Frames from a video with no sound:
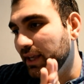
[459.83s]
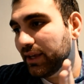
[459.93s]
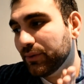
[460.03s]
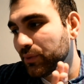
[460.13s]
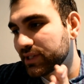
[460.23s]

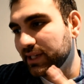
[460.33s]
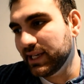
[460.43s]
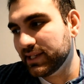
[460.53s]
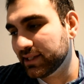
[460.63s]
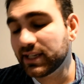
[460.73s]
it wasn't
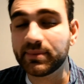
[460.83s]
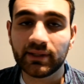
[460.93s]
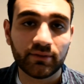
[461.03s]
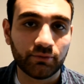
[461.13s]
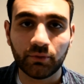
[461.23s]
easy.
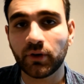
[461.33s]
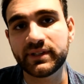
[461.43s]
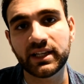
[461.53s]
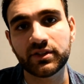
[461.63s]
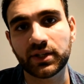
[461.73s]

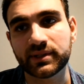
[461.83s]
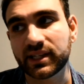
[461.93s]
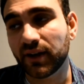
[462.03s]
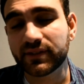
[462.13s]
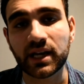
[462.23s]
Obviously there was
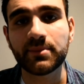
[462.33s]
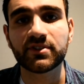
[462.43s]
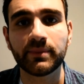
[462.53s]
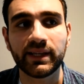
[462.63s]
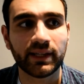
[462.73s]
tough times
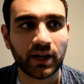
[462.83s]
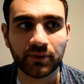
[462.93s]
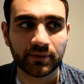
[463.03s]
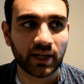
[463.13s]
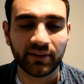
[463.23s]
for me.
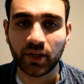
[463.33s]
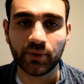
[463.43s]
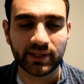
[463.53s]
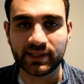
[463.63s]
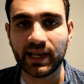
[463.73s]
I know
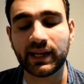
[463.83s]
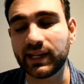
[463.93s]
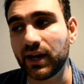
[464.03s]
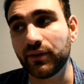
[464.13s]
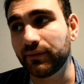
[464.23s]
exactly
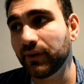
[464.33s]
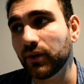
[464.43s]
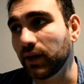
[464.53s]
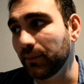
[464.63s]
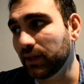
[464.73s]
how it
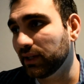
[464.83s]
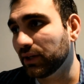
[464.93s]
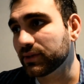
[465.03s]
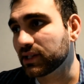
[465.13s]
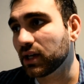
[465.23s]
felt. I mean, there
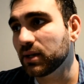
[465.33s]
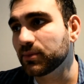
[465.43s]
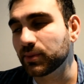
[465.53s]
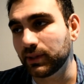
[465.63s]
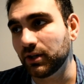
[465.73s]
was
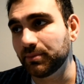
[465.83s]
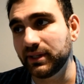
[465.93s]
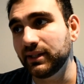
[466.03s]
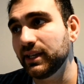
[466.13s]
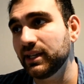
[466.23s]
times when I'd be
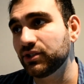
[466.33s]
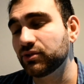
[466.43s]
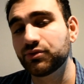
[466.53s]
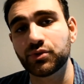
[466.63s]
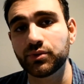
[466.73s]
near
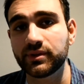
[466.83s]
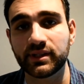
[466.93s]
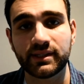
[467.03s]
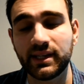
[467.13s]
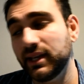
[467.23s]
drawn to
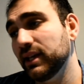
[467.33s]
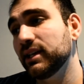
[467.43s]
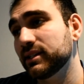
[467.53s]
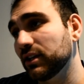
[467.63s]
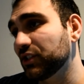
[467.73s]

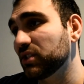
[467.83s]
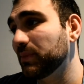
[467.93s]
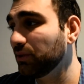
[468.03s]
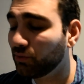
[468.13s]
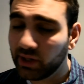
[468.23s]
tears. I'd just
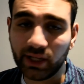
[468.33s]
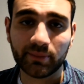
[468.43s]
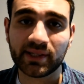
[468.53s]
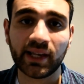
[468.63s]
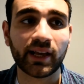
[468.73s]
be really
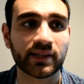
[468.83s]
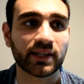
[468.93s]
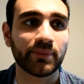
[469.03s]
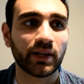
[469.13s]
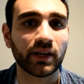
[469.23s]
upset because
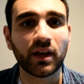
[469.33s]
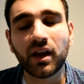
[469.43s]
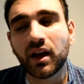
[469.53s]
I'd be like,